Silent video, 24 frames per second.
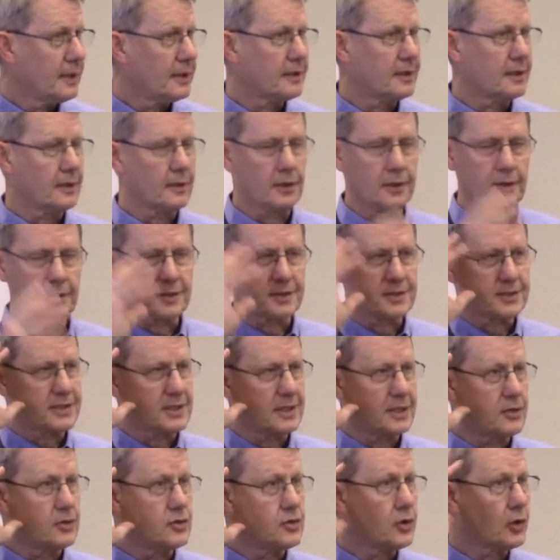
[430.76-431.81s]
You can
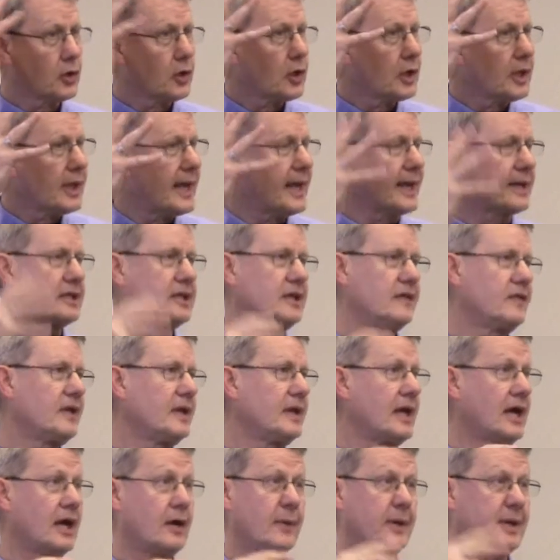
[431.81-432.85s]
see neural activity
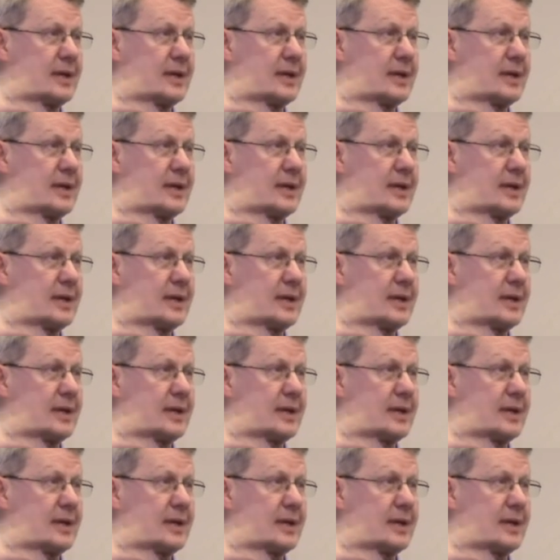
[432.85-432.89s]
now.